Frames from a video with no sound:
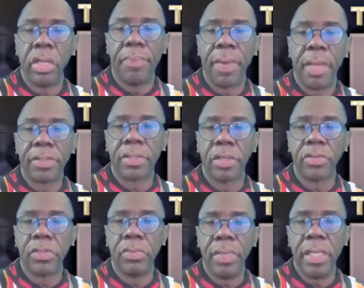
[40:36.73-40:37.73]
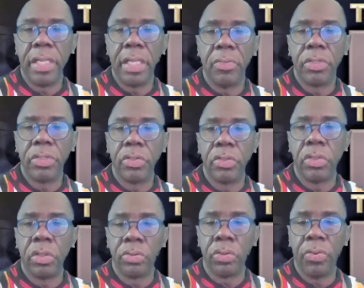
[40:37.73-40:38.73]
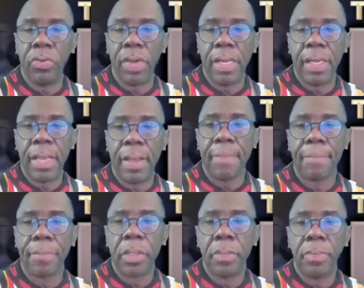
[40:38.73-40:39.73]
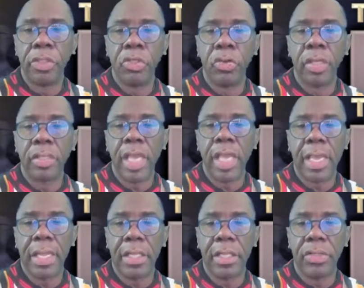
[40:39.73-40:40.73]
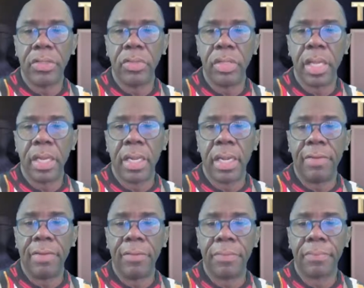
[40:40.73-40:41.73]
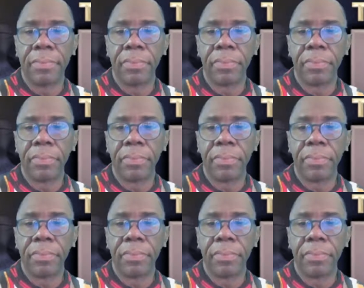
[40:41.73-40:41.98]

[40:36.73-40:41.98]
about social media, what you're doing right now, but you can take it to another level.